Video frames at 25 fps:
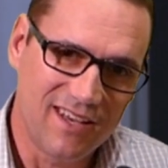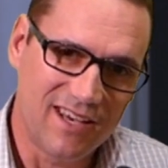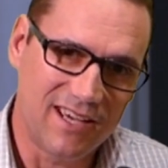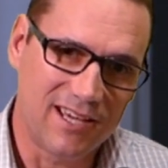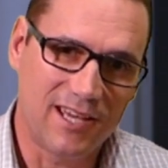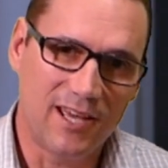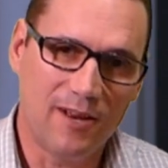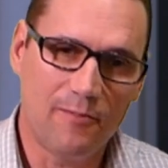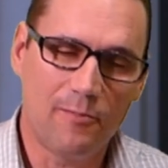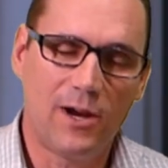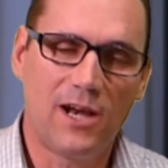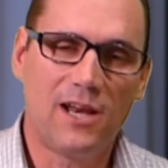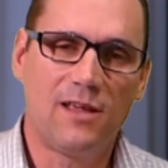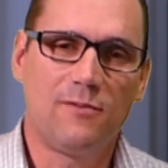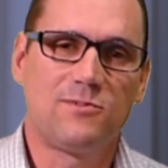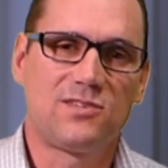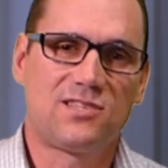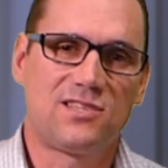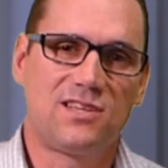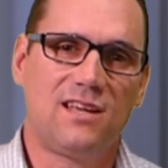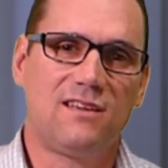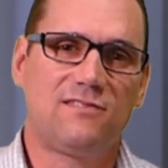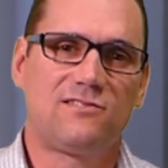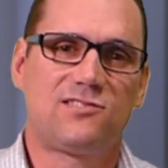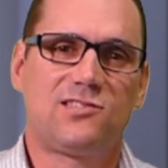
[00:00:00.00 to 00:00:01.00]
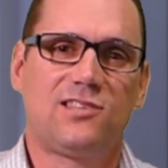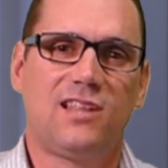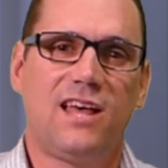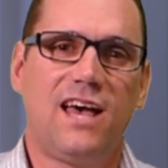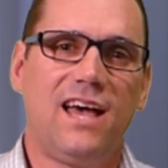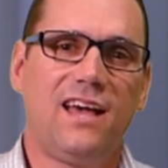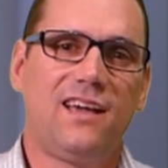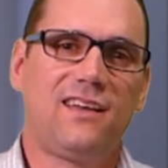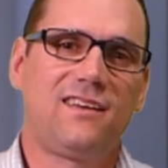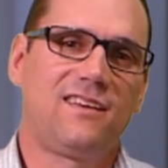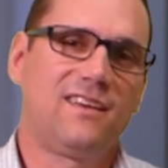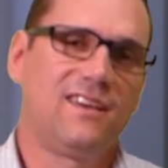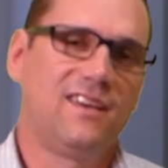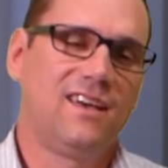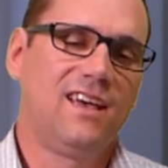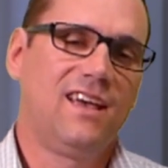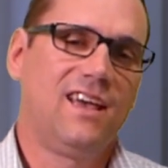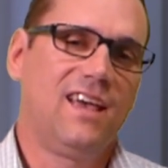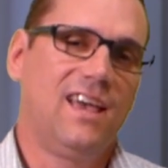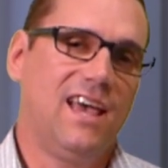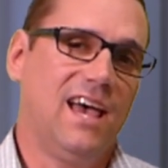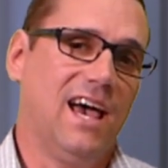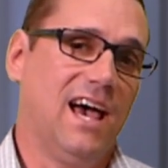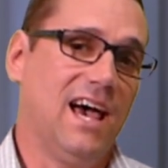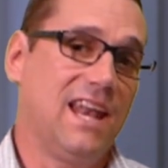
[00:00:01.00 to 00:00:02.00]
Again, my name is Dave Slack,
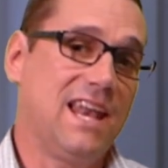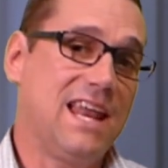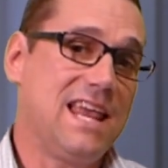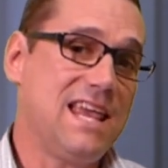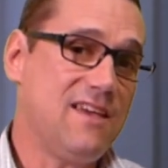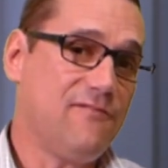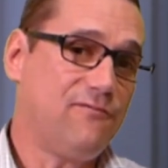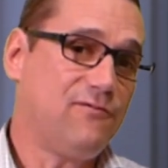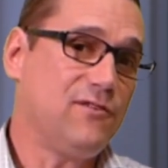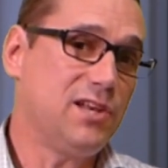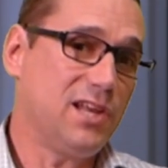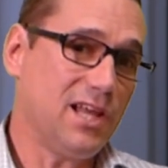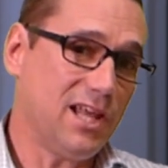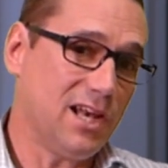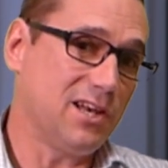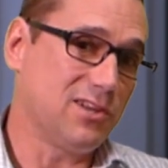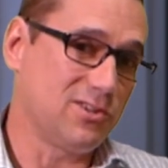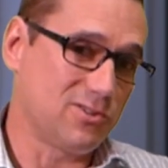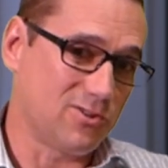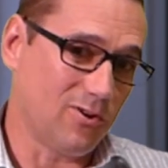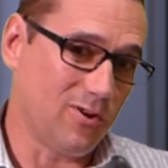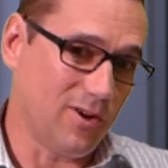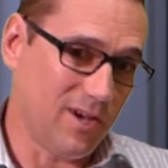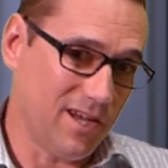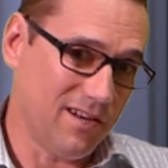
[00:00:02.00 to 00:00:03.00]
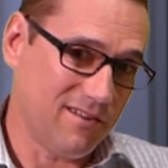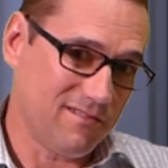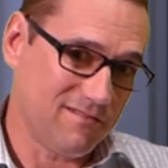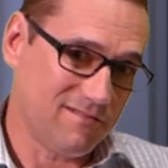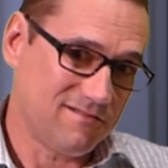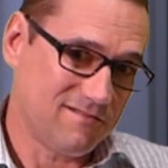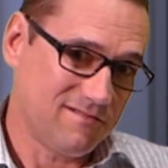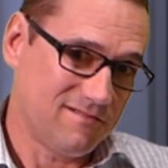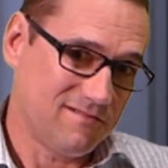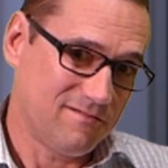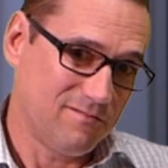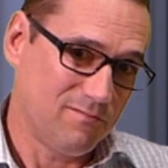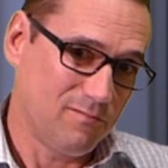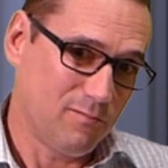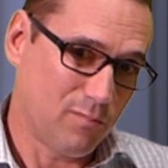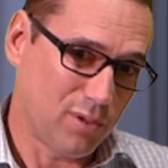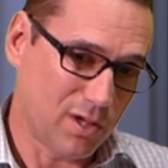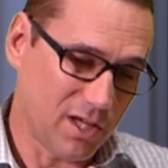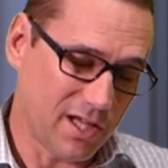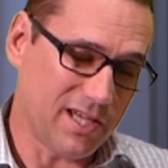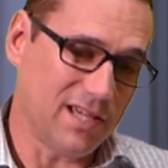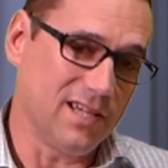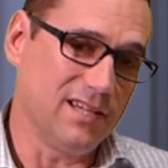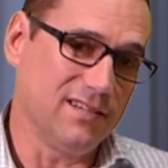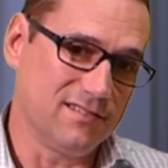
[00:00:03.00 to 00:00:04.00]
and if you did enjoy it,
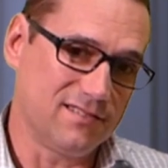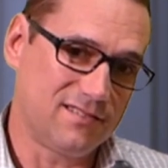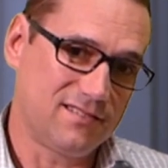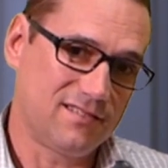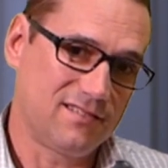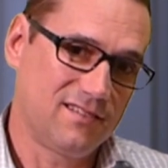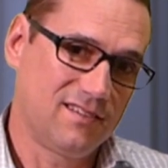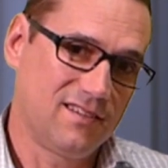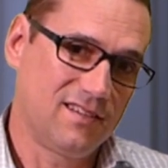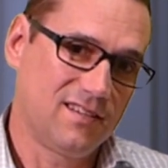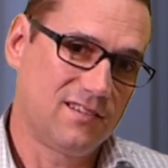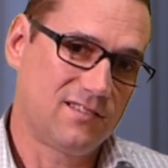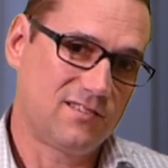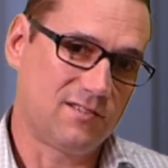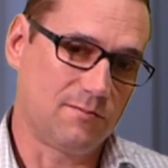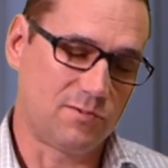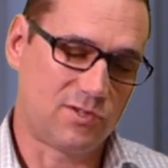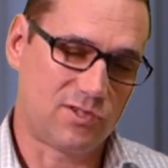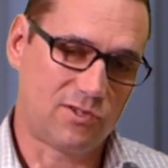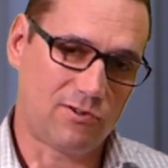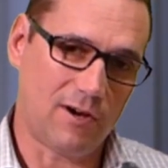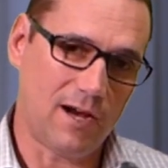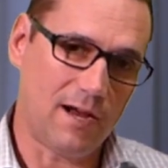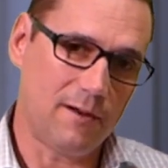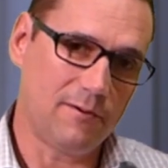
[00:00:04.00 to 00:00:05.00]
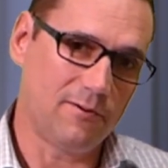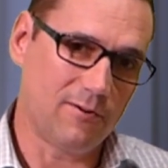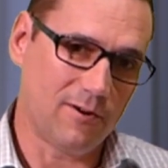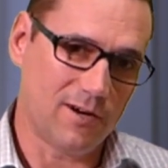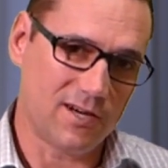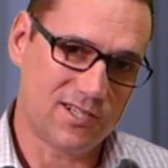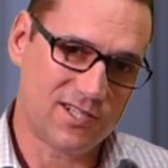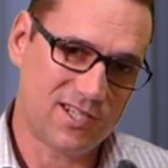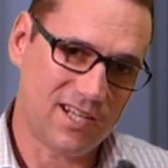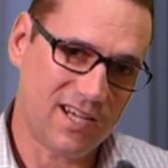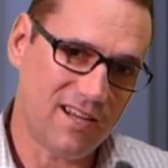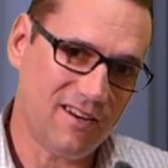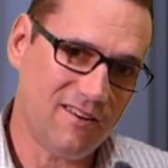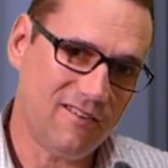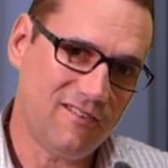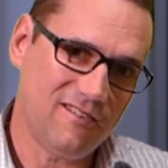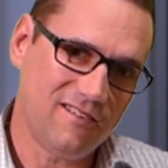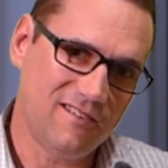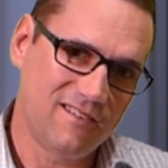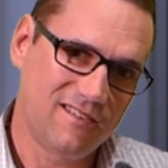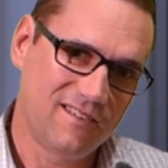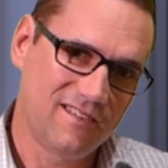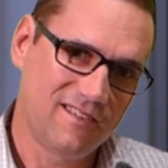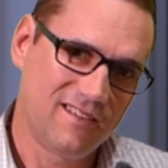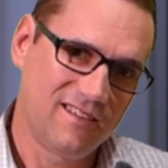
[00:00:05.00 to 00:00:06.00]
please subscribe to our channel,